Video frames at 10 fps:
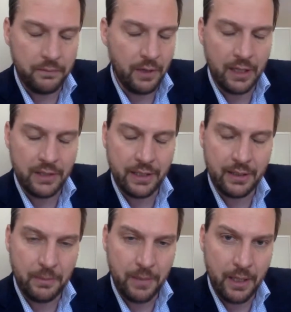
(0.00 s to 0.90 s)
very
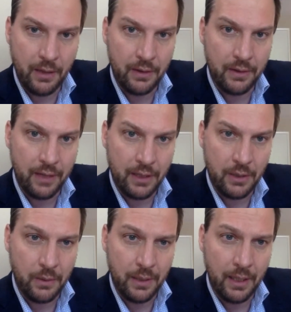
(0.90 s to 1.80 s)
excited to be here, and thank
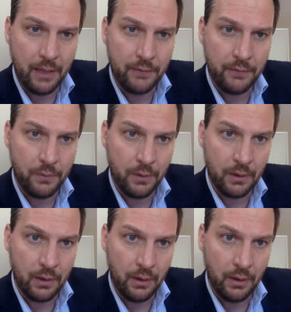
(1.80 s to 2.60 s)
you again for